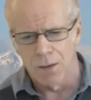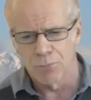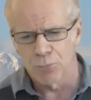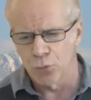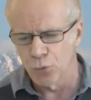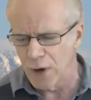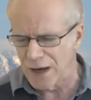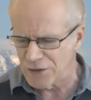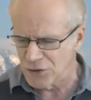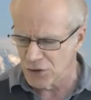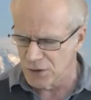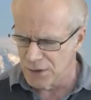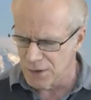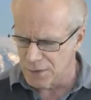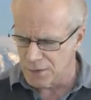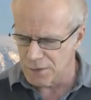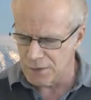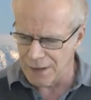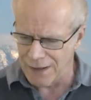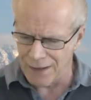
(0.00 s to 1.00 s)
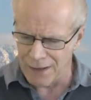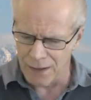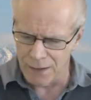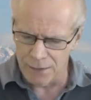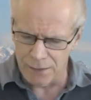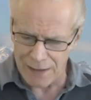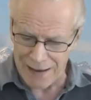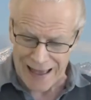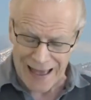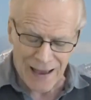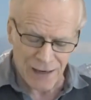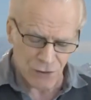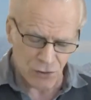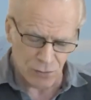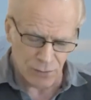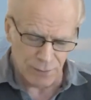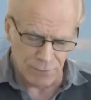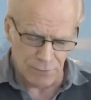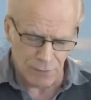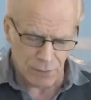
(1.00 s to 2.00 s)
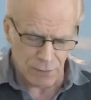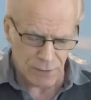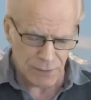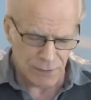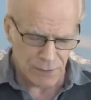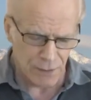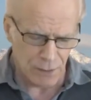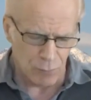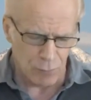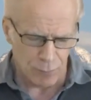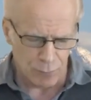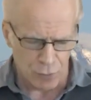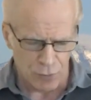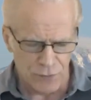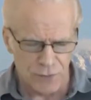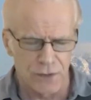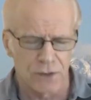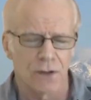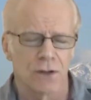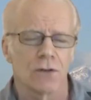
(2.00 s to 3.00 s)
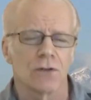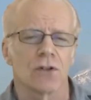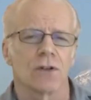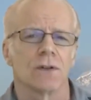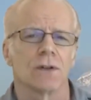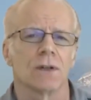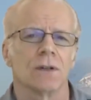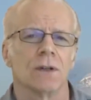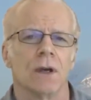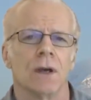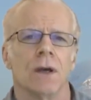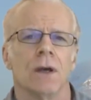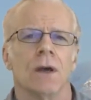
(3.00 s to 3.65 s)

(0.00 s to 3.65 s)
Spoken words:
prejudice and actually very terrible persecution that